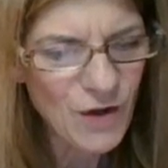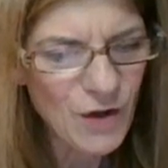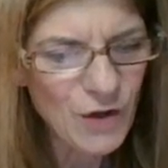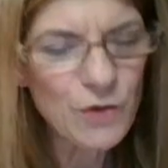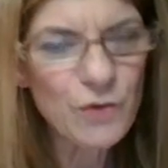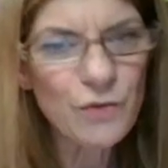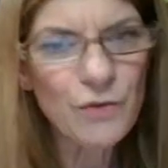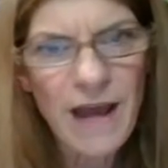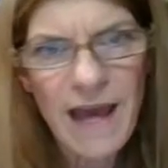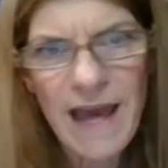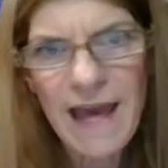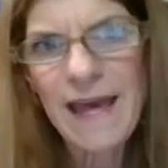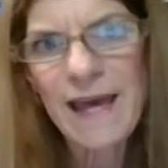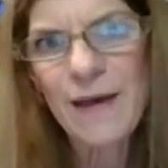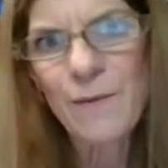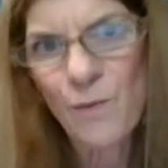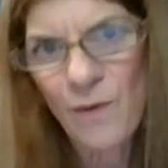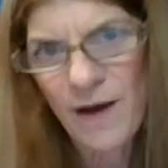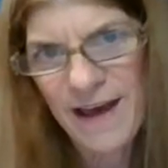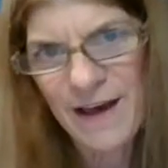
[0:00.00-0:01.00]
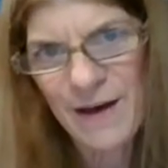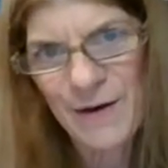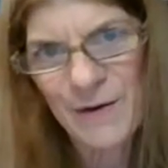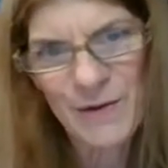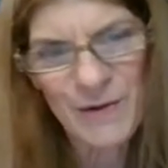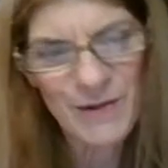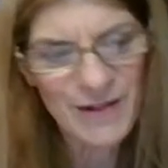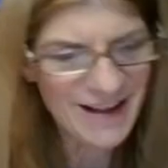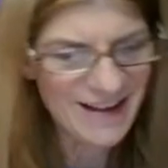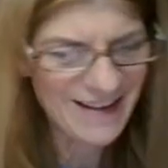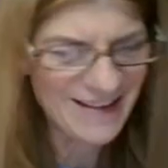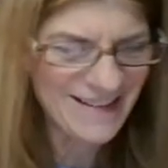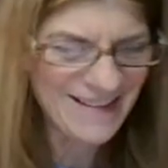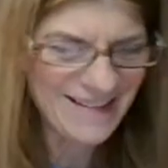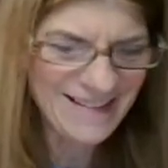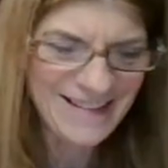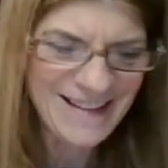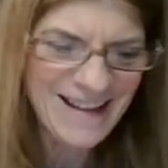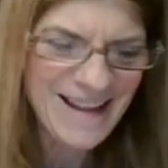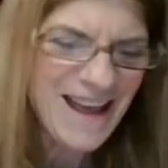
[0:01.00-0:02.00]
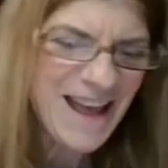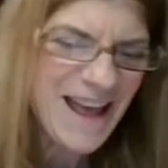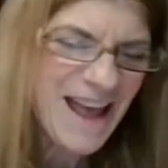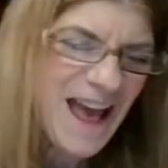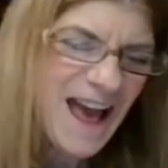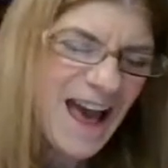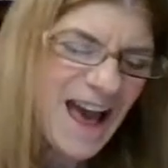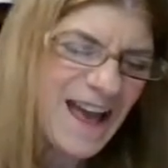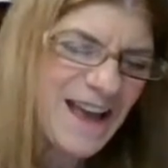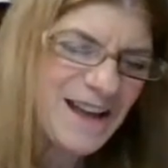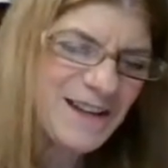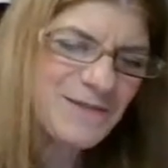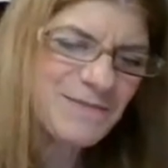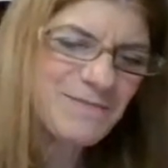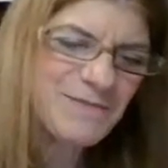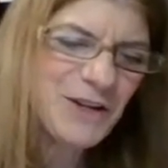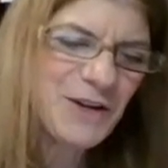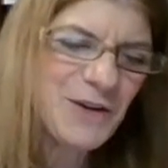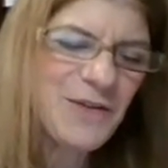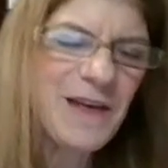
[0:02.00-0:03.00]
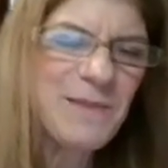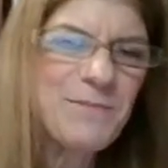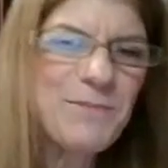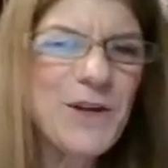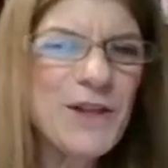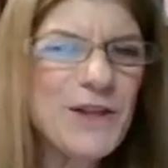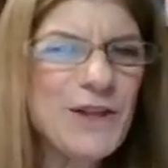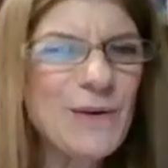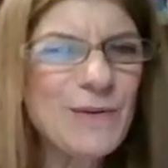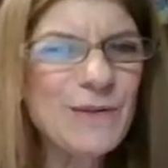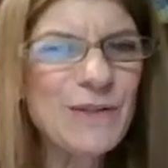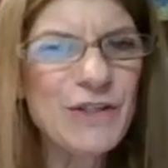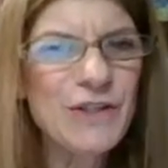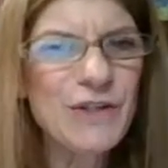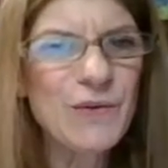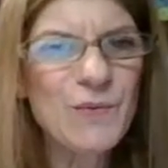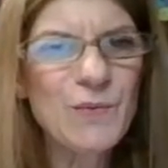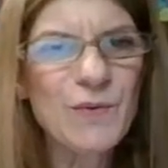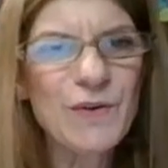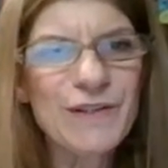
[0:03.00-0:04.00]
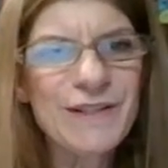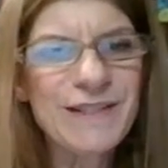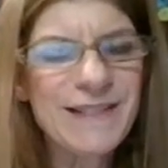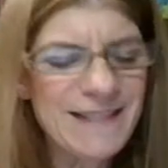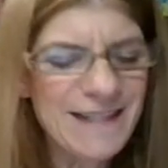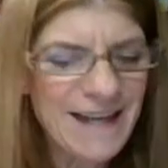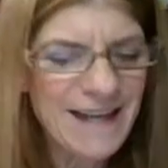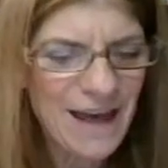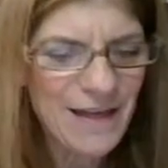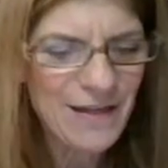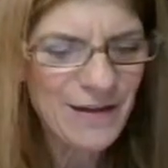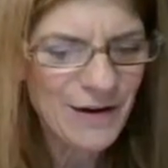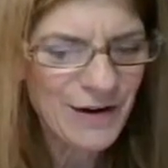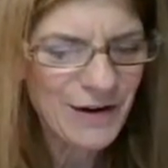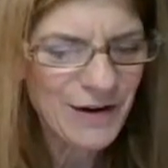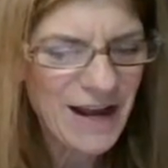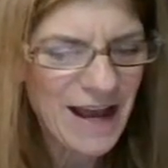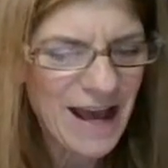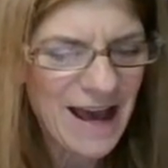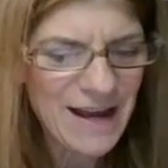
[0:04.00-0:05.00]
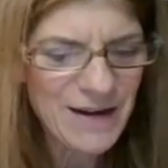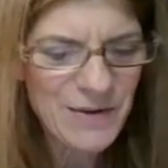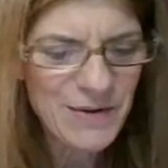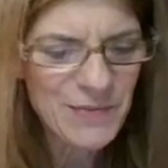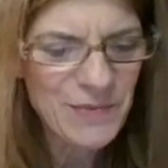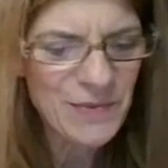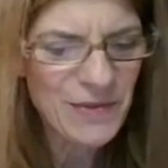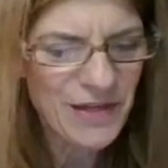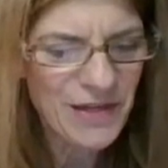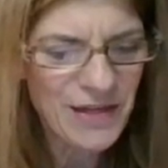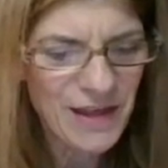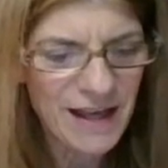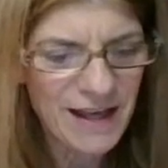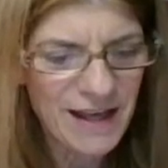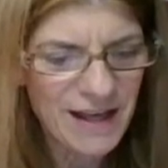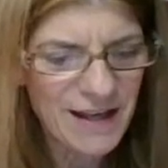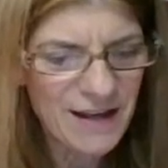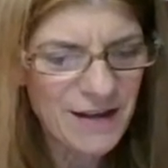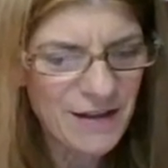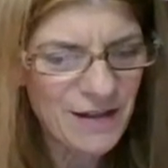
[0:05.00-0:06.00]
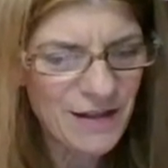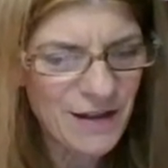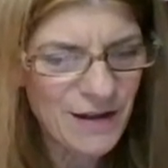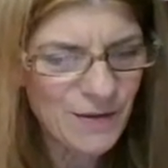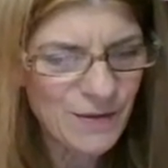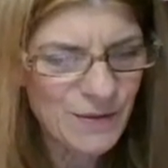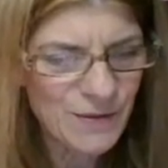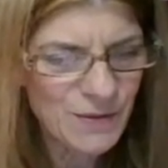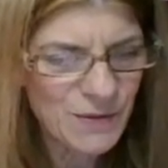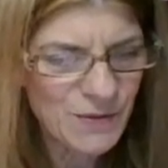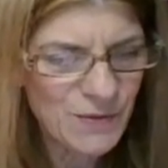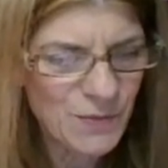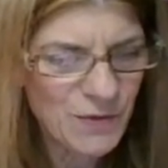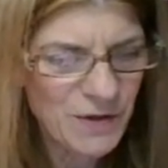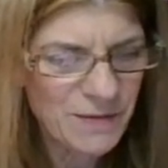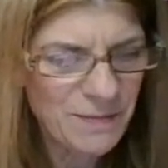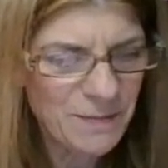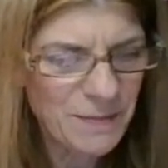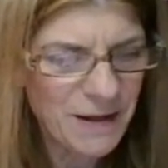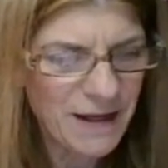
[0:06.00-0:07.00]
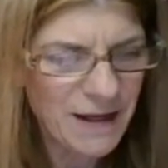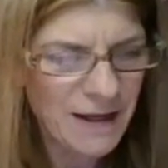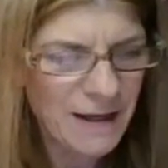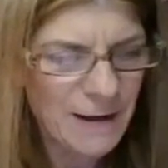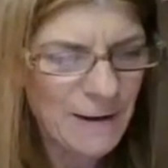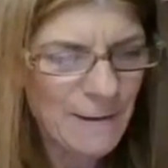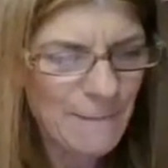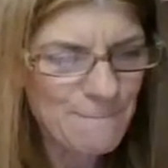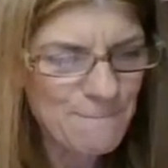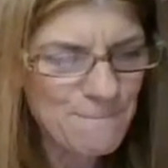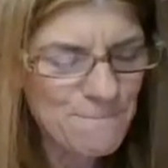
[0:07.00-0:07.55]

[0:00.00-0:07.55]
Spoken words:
gray whale. They put those two words together. I don't think those would be,